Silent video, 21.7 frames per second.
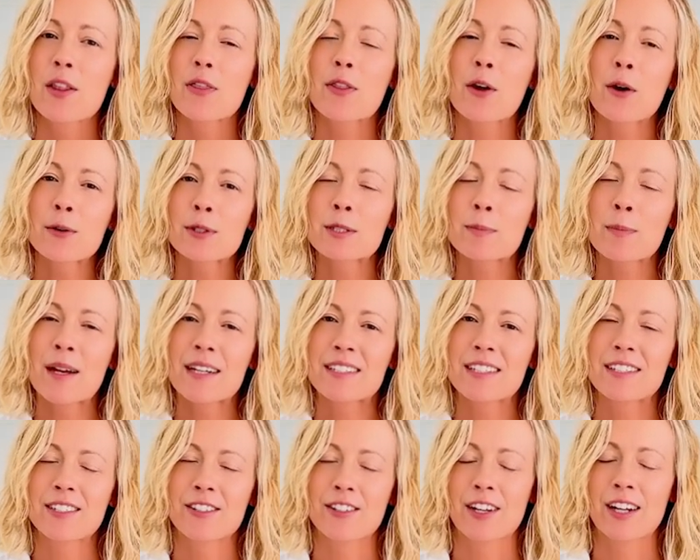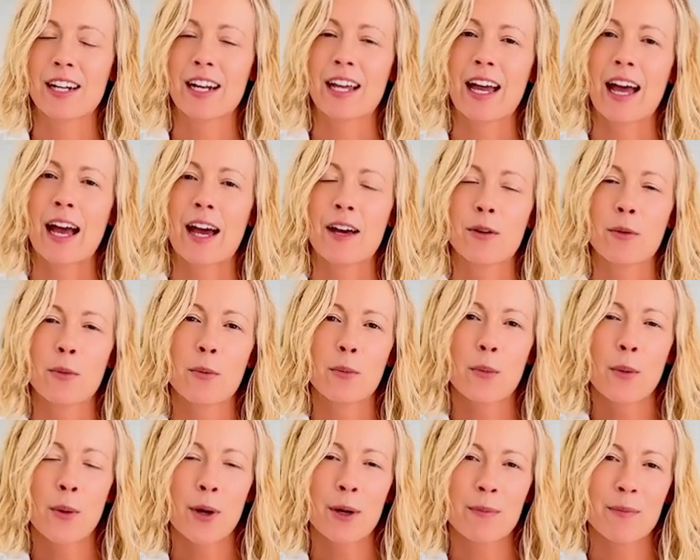Those spices are going to add
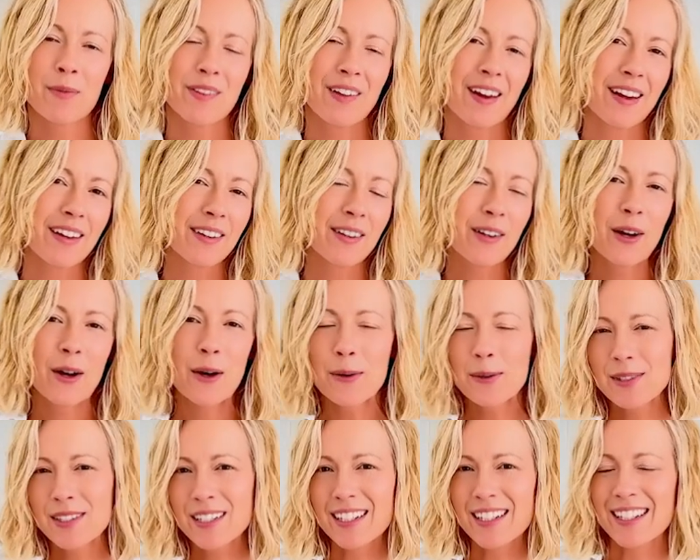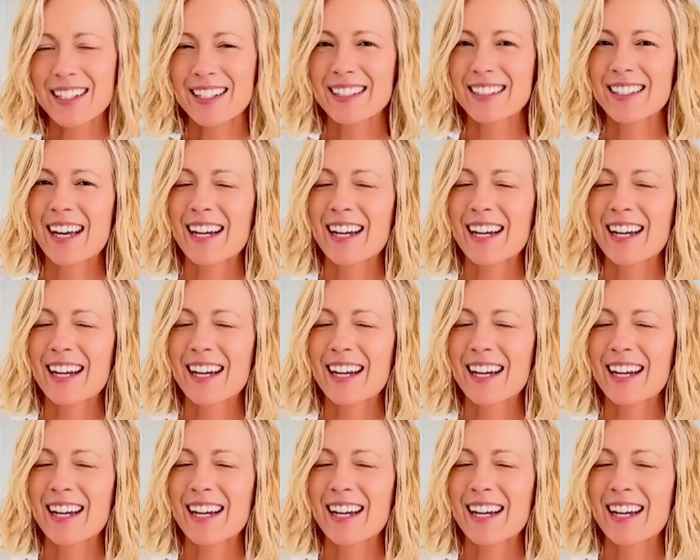warmth and coziness